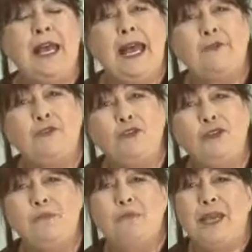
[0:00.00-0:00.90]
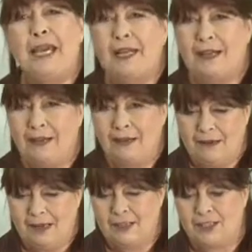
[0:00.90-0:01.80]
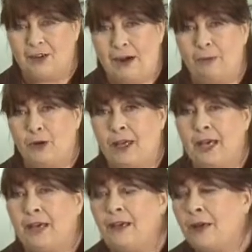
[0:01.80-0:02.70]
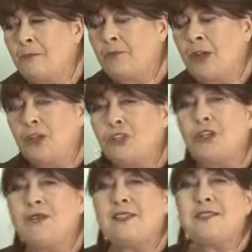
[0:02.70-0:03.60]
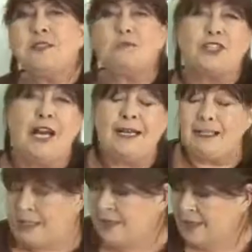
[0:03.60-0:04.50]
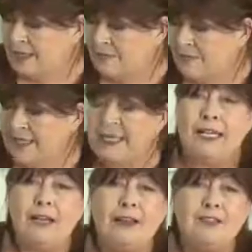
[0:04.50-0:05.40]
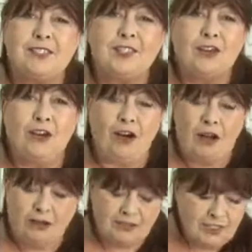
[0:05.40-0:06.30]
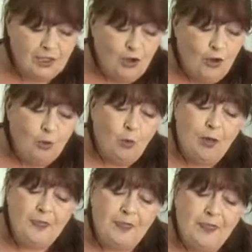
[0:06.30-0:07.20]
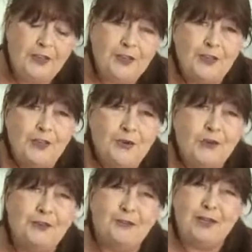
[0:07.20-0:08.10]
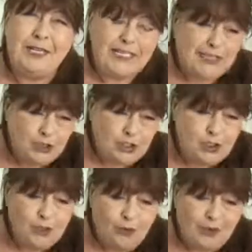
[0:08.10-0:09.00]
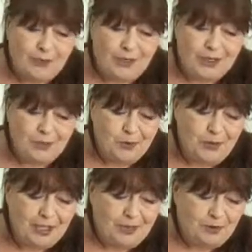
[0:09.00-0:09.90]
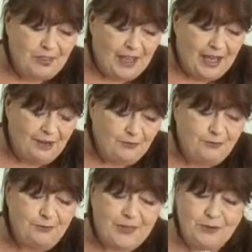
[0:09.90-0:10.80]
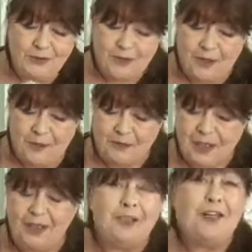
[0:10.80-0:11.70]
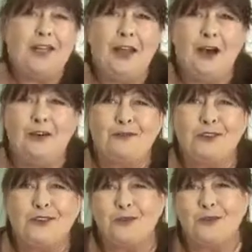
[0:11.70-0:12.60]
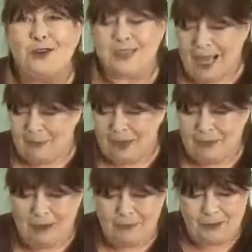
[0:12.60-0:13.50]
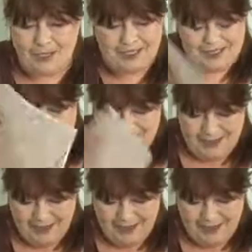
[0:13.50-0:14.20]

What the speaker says: If you're a beginner at scrapbooking, choose a subject that's really close to your heart. One that you can really enjoy when you're working with it and feel the love and all those happy memories.